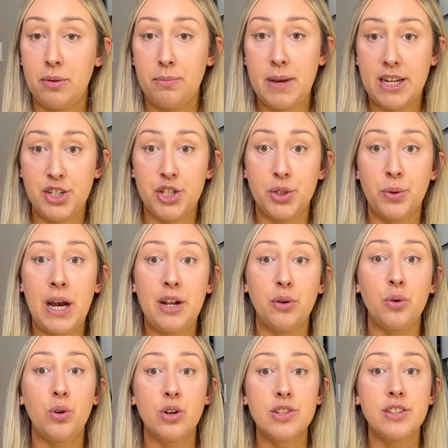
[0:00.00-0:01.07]
Mitchell had
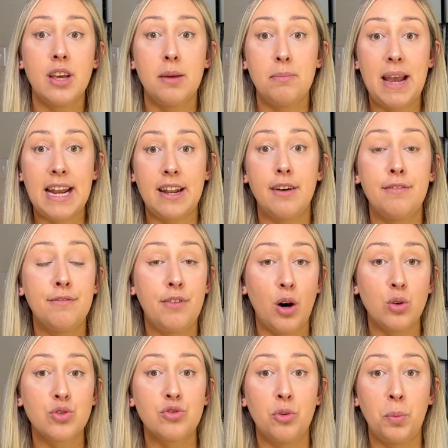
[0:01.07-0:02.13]
also made a
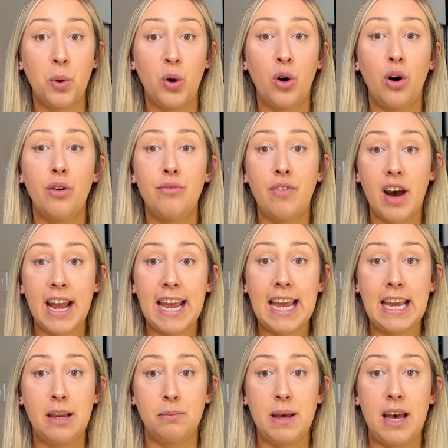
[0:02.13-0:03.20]
false report via
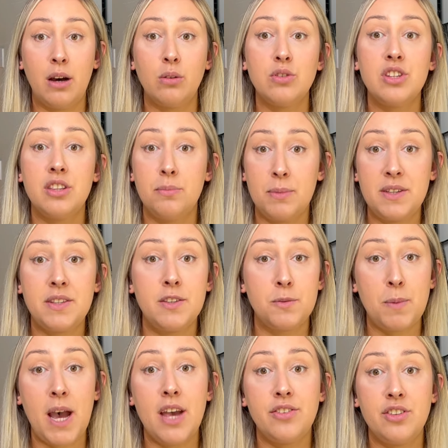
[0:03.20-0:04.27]
email to the missing
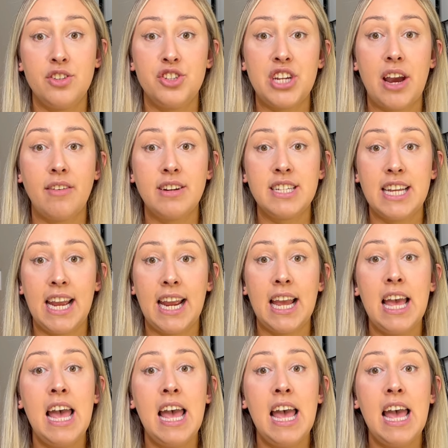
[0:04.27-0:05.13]
persons charity